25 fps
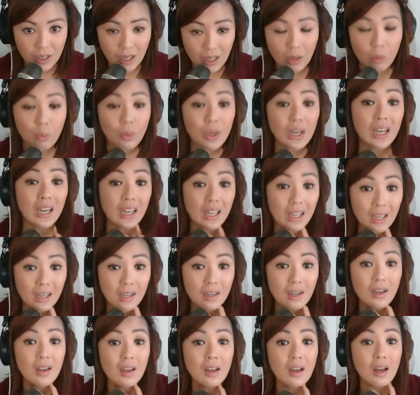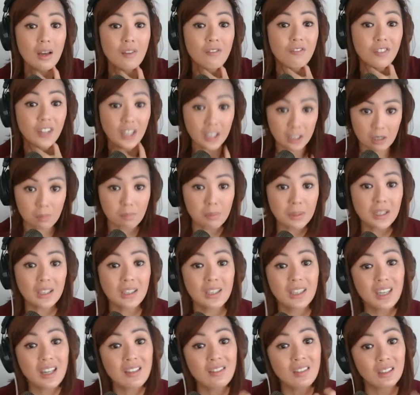Okay? We need
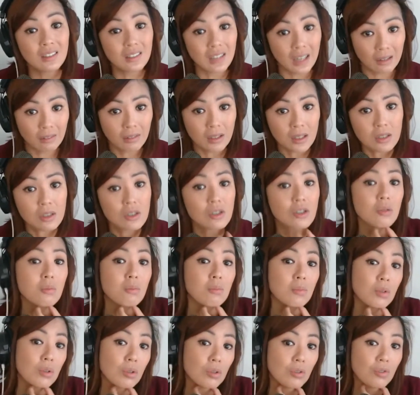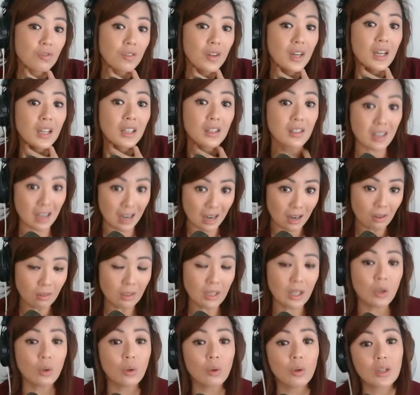flexibility in the larynx to move down
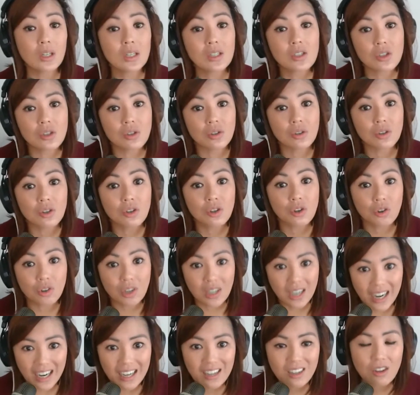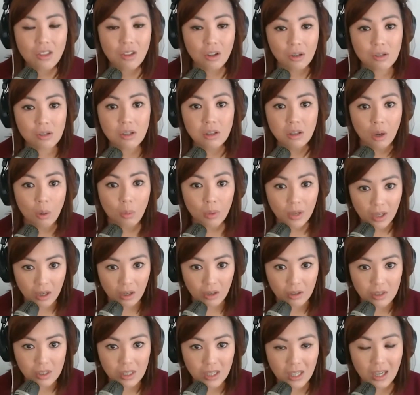in order to create those lower
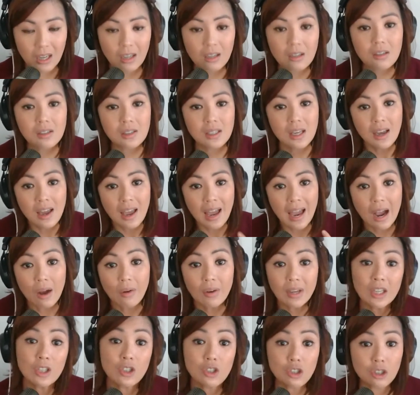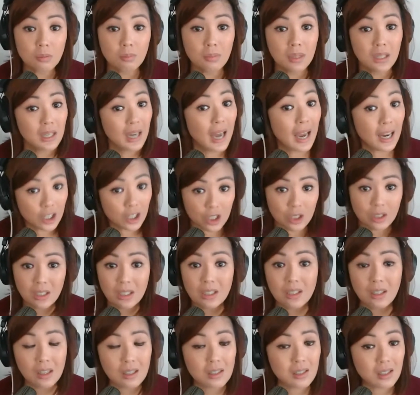notes, okay? Because our instrument
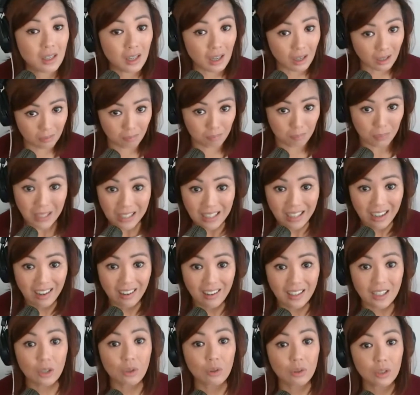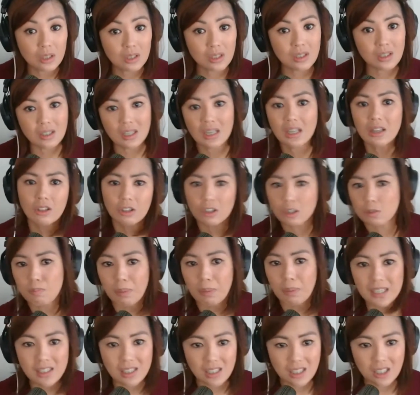actually needs to get bigger in order to sing those
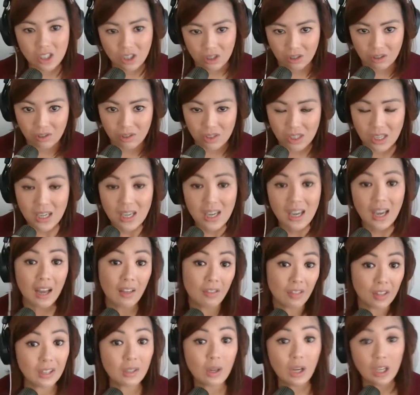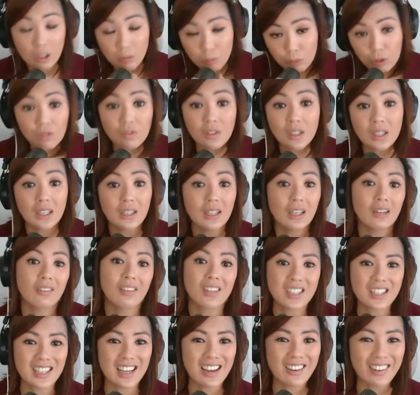bassy tones. And moving the
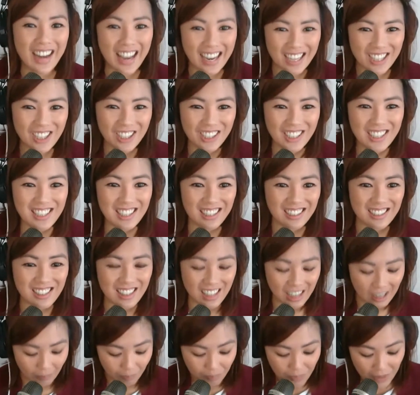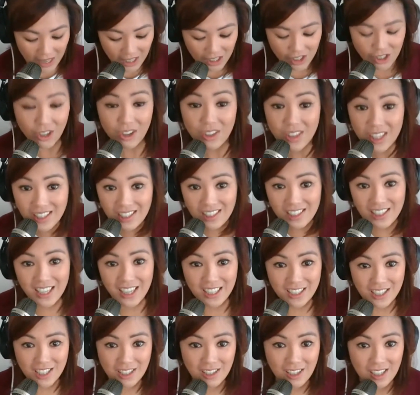larynx down actually does that. So this is
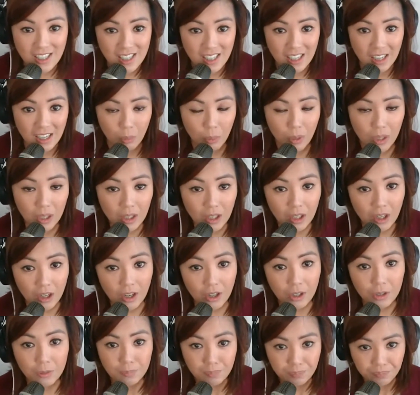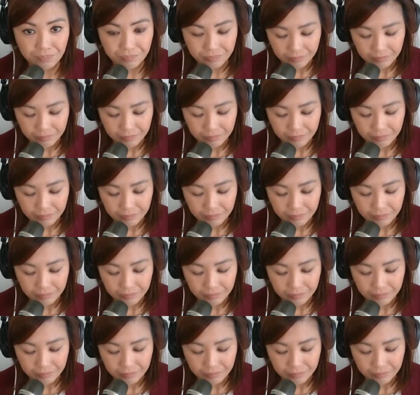the exercise here. We're going to go